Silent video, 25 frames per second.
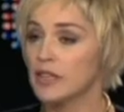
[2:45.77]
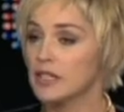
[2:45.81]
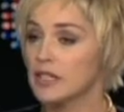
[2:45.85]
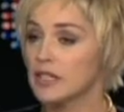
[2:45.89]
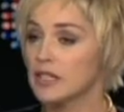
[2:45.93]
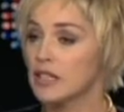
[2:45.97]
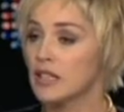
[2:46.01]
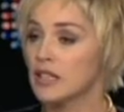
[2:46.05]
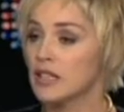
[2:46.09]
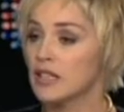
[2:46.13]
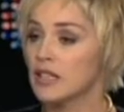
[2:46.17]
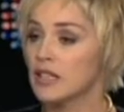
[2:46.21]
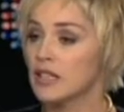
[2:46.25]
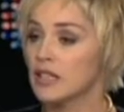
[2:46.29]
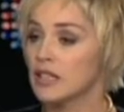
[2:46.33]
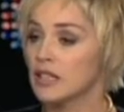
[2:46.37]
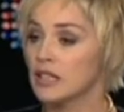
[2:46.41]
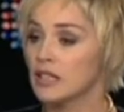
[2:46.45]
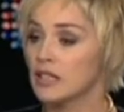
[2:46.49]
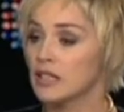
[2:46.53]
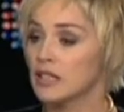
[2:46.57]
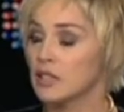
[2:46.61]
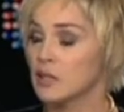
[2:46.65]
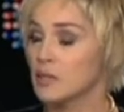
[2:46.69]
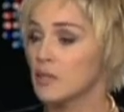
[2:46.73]
and said that
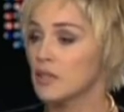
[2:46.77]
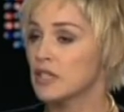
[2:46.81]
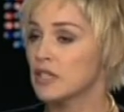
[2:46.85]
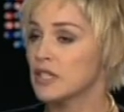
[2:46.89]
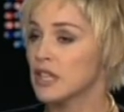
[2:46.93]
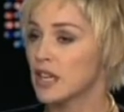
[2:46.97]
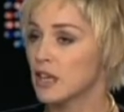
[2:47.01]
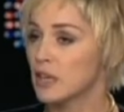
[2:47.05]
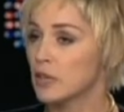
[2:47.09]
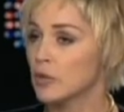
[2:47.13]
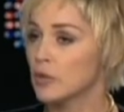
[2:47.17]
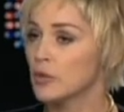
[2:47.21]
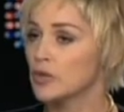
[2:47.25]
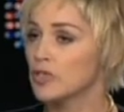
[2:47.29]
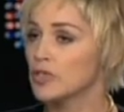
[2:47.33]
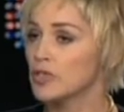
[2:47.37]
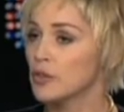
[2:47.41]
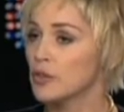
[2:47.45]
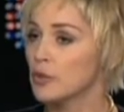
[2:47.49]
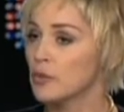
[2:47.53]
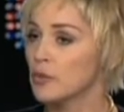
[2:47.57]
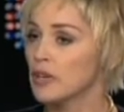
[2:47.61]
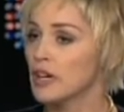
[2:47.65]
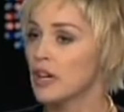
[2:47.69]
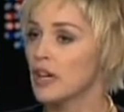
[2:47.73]
Elizabeth Taylor was
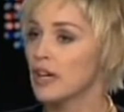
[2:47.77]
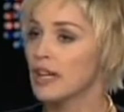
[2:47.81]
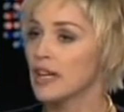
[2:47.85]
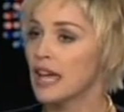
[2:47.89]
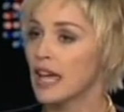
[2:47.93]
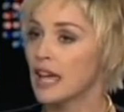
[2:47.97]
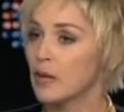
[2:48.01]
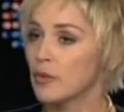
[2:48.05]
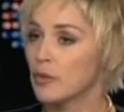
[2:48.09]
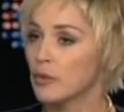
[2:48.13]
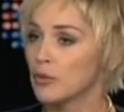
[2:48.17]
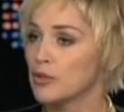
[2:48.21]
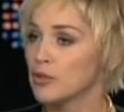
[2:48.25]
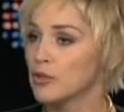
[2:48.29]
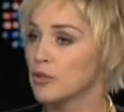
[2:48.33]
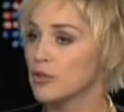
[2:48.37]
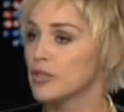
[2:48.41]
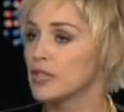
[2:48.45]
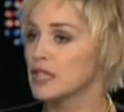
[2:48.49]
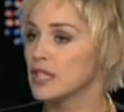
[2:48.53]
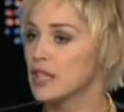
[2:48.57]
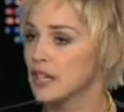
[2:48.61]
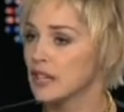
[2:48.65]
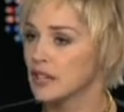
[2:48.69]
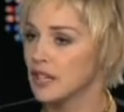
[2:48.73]
going to be unable to
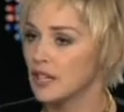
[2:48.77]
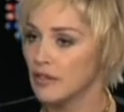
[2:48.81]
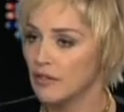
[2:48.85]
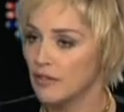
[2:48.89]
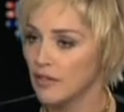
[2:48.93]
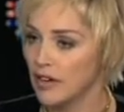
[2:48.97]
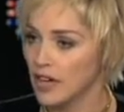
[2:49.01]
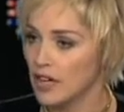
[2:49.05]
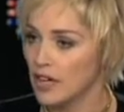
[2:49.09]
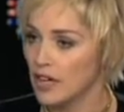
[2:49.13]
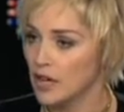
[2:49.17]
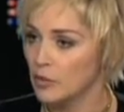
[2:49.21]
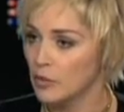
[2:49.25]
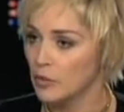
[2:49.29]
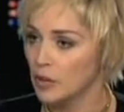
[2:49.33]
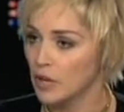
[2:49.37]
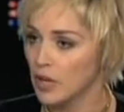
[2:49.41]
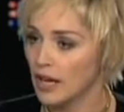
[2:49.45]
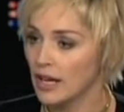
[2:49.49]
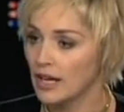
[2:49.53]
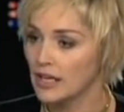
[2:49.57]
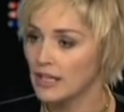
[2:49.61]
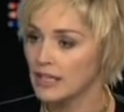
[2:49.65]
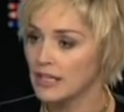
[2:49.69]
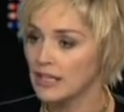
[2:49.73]
attend the event, and would
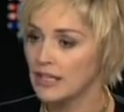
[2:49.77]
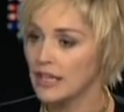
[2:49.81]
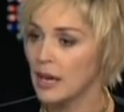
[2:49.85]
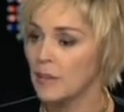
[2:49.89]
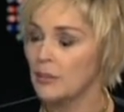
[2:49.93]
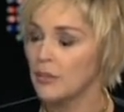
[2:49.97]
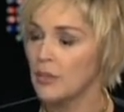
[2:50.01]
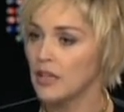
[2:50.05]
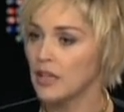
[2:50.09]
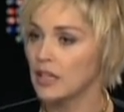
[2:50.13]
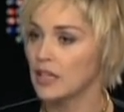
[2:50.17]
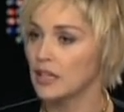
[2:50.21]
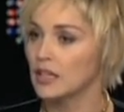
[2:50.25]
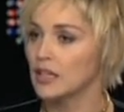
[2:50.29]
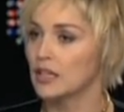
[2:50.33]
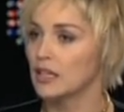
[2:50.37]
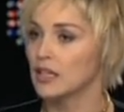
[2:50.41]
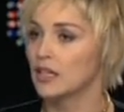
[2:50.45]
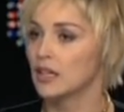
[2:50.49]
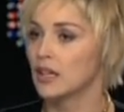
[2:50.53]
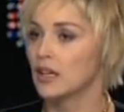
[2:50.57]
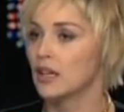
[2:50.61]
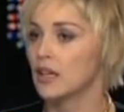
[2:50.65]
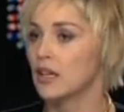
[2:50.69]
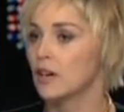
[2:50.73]
I step in
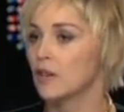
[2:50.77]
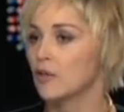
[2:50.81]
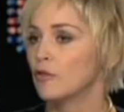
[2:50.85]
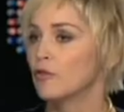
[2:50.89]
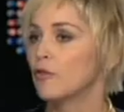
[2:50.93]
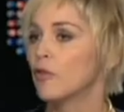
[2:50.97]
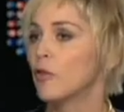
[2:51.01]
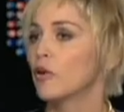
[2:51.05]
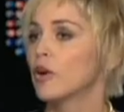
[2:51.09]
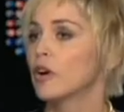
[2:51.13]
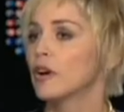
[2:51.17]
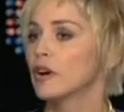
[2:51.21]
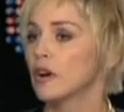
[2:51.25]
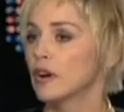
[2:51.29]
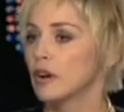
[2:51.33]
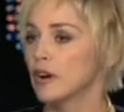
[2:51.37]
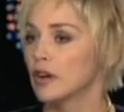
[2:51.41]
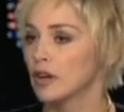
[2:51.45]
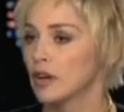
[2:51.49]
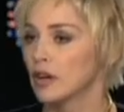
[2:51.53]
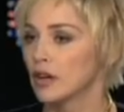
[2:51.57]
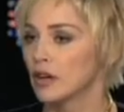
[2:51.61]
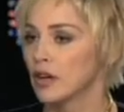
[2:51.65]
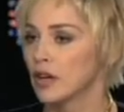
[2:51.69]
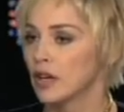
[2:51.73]
for her?